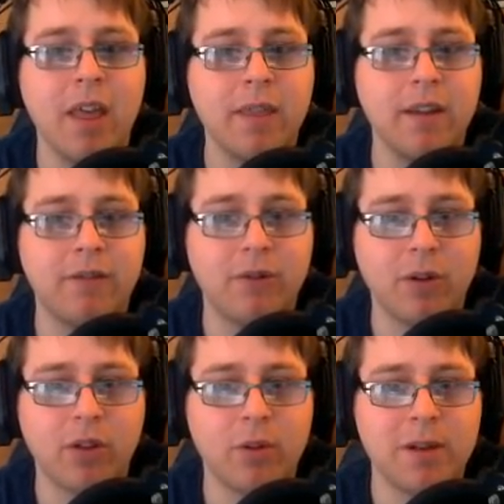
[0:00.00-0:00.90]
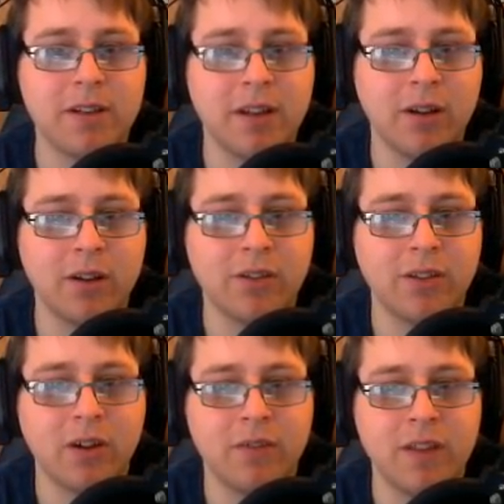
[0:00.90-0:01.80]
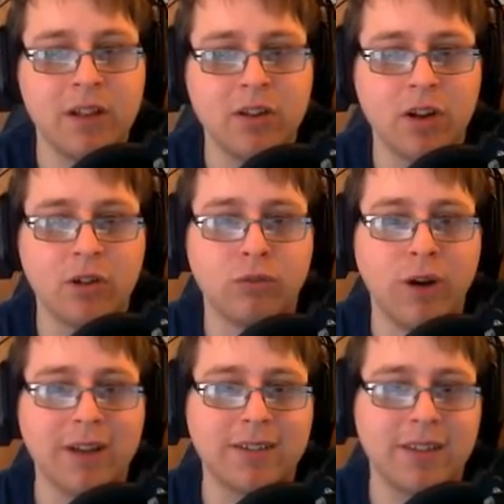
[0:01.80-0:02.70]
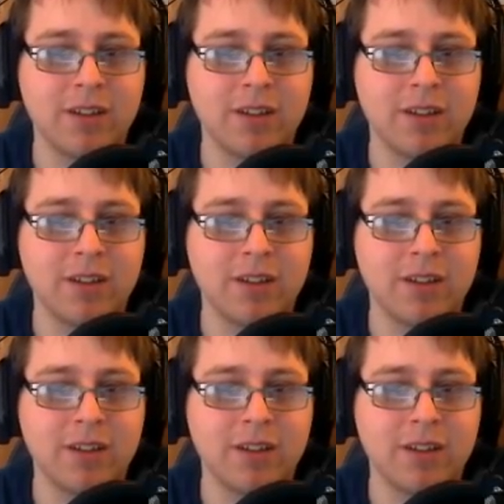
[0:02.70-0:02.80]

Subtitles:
The fourth Omen tells of the eternal rest,